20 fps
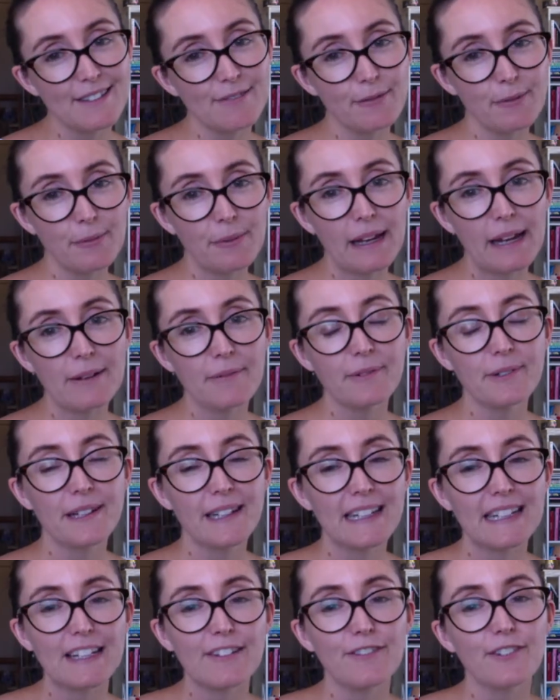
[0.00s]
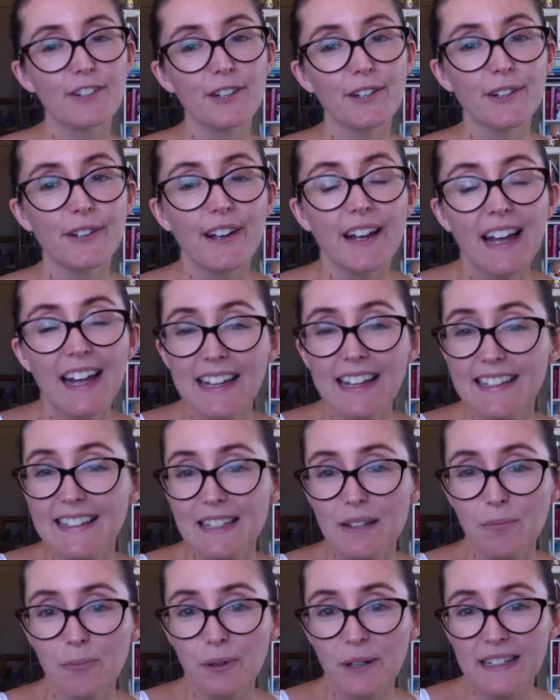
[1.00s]
will be able to give you
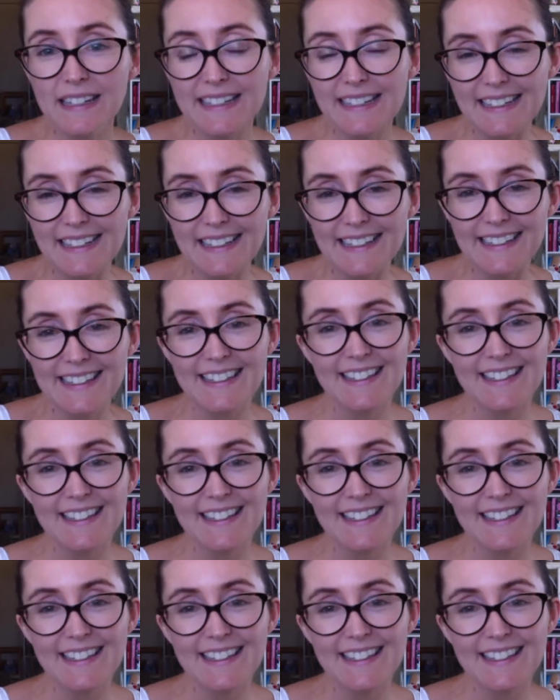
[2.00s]
some pointers.